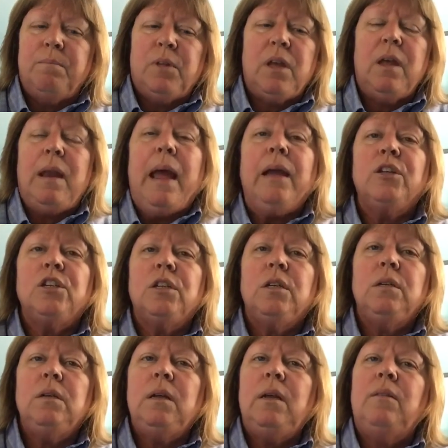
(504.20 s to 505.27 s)

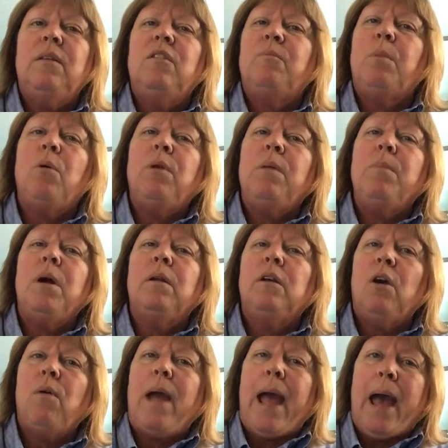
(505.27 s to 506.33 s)
connection in this Pokemon
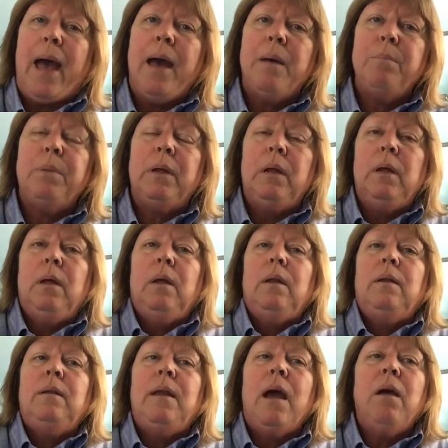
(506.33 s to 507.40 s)
Go app,
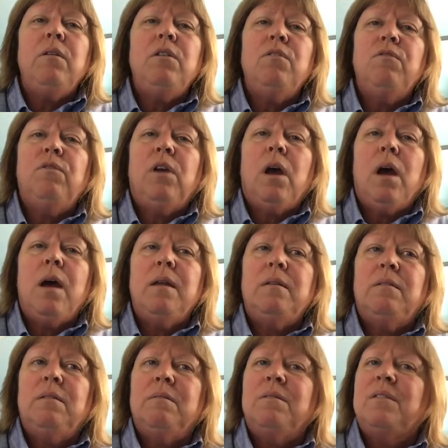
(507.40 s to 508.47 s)
now you've
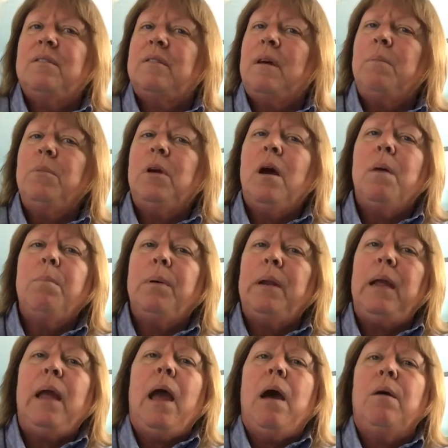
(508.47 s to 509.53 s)
got some
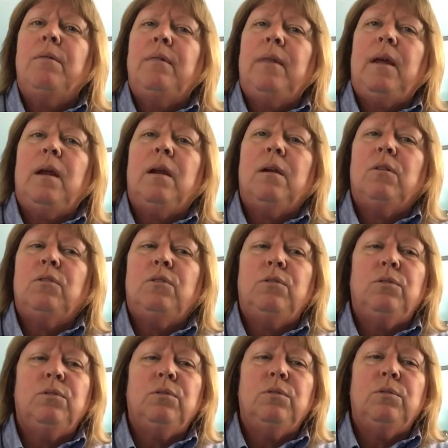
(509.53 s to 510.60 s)
company out there
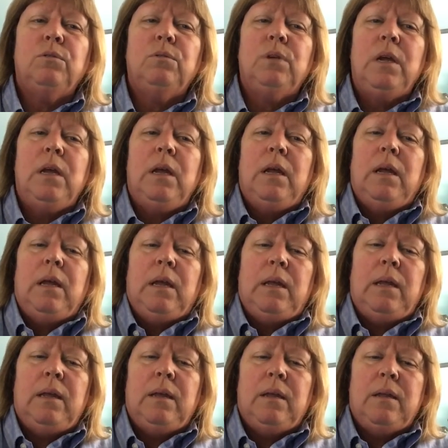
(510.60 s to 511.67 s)
who
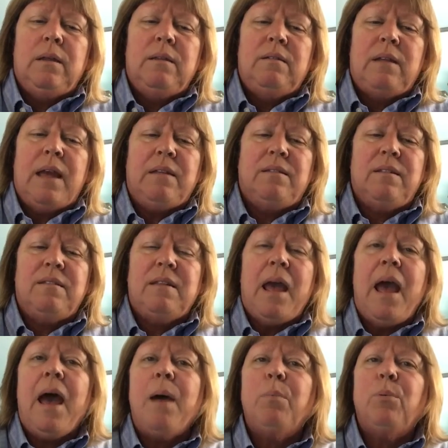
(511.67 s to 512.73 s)
has this
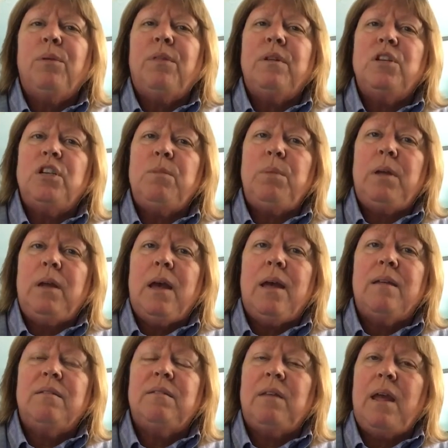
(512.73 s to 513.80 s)
app with a
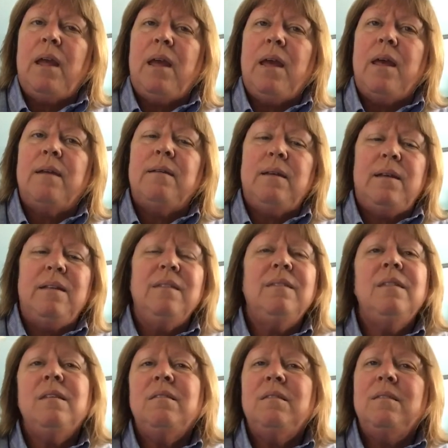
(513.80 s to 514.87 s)
GPS, and
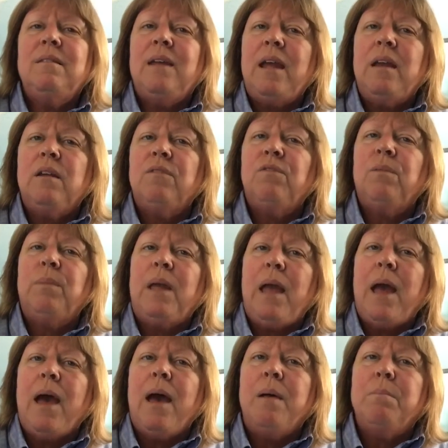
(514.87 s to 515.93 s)
is this data from
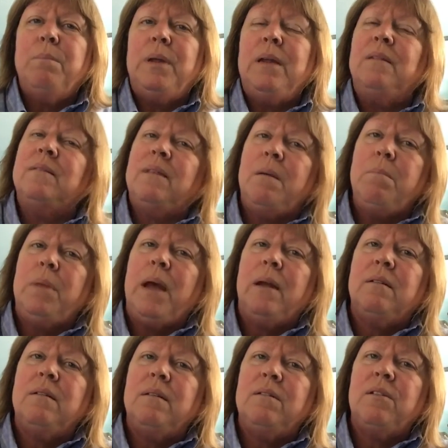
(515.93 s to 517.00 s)
the app being sent
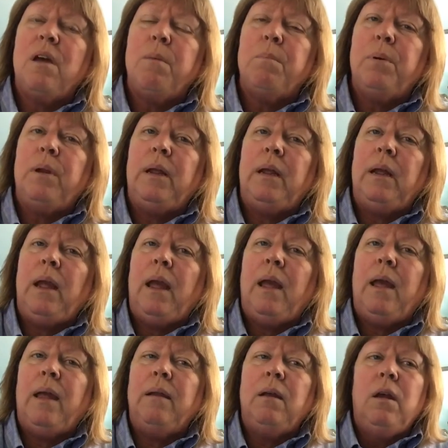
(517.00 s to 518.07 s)
back to this company,
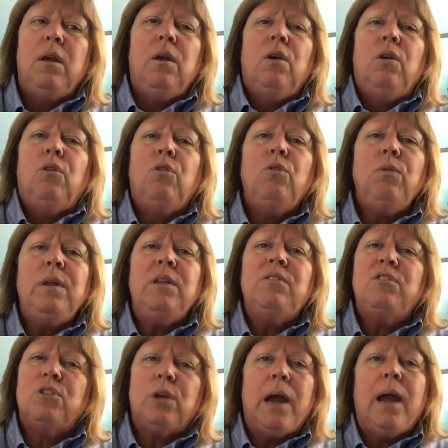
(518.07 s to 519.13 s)
and who
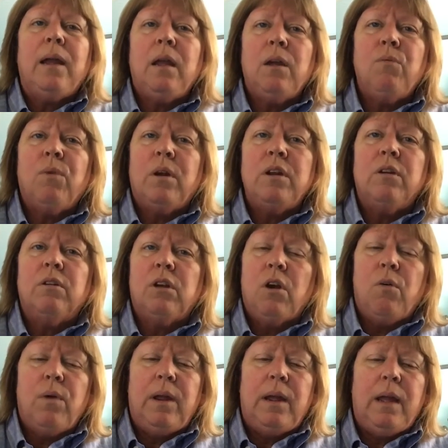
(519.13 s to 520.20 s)
is tracking where you're
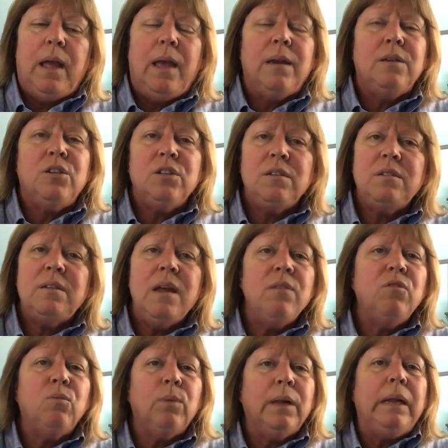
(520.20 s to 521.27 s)
going? And it just
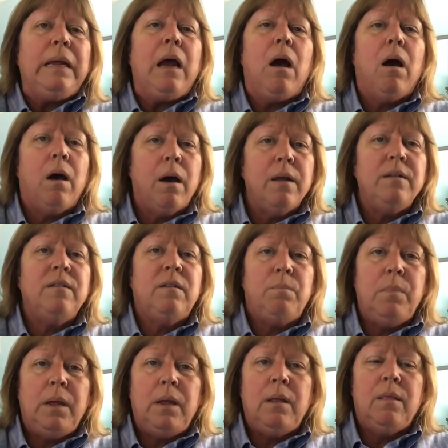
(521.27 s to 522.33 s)
sounds really odd to
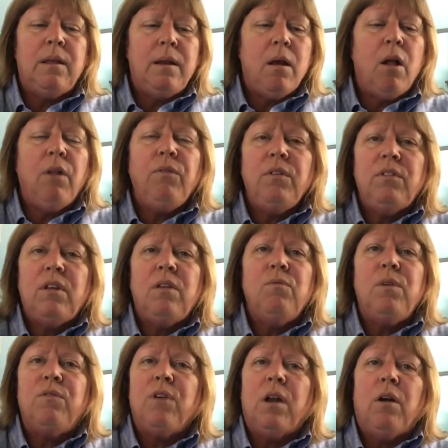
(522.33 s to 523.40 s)
me that all of a sudden
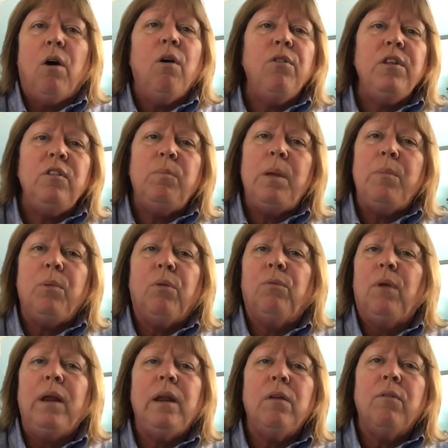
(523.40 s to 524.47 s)
we've got all these people
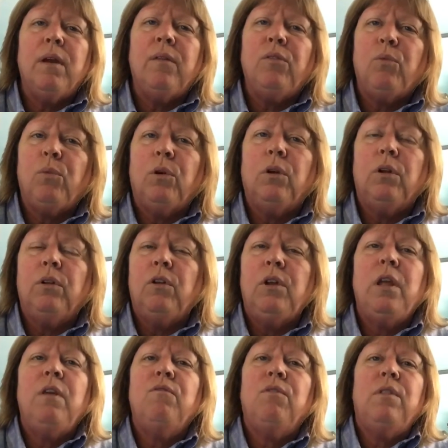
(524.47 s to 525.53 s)
running around the world
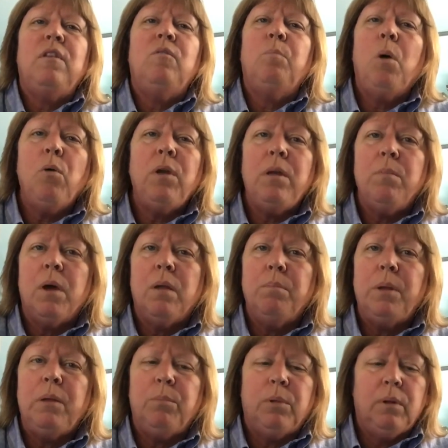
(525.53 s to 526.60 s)
looking for these Pokemon
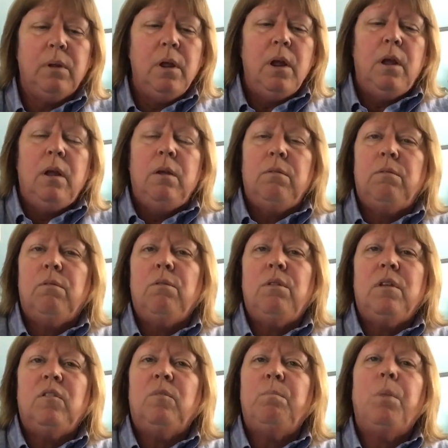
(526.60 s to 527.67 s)
people through
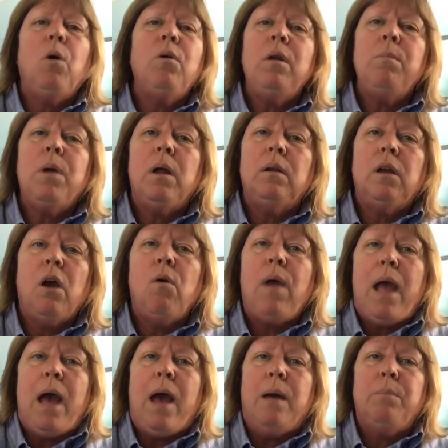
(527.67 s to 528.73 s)
this Pokemon Go
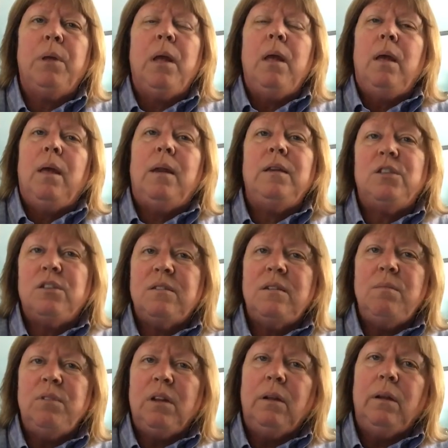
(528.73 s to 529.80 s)
app, and it just
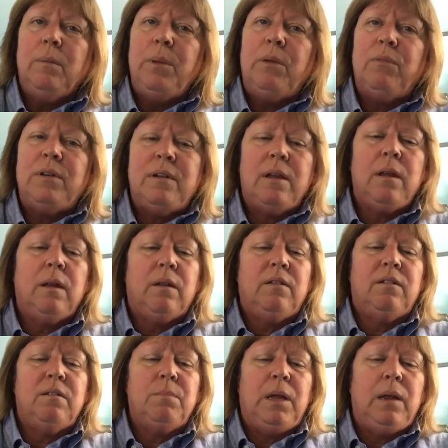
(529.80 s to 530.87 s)
seems a little bit
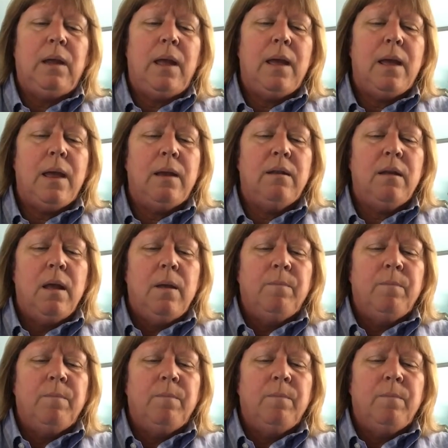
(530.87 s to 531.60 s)
ridiculous to me. And